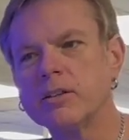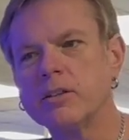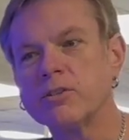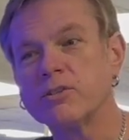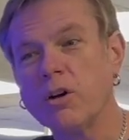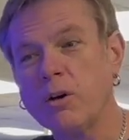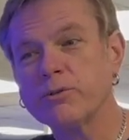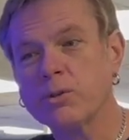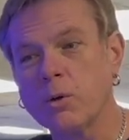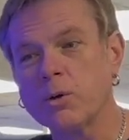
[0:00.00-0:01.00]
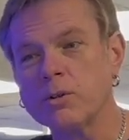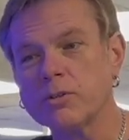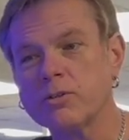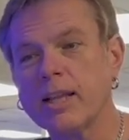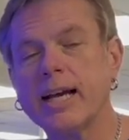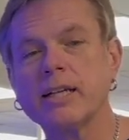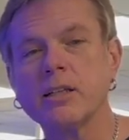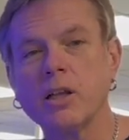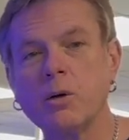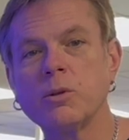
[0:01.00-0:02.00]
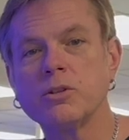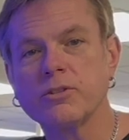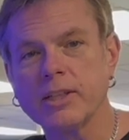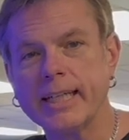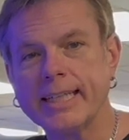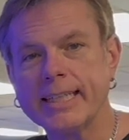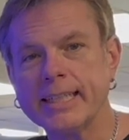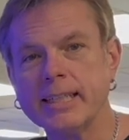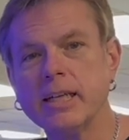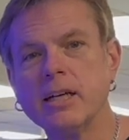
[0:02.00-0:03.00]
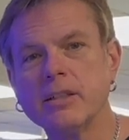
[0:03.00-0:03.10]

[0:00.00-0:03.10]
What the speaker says: The soft corals like lower salinity.